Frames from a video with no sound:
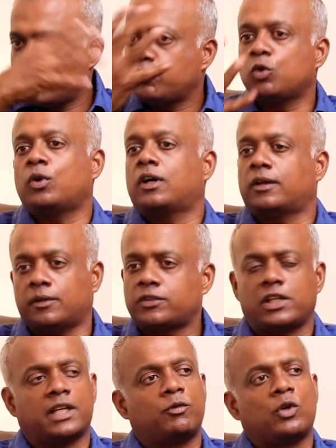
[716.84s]
She'll give you
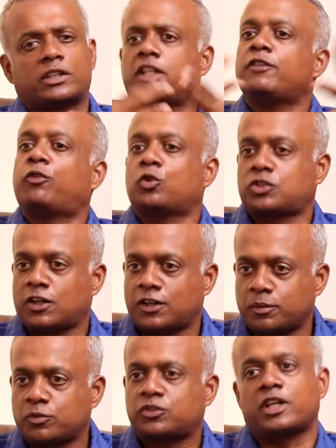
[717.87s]
like 3-4
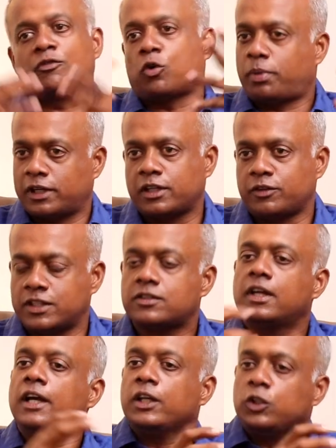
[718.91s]
charanams, 3-4 pallavis.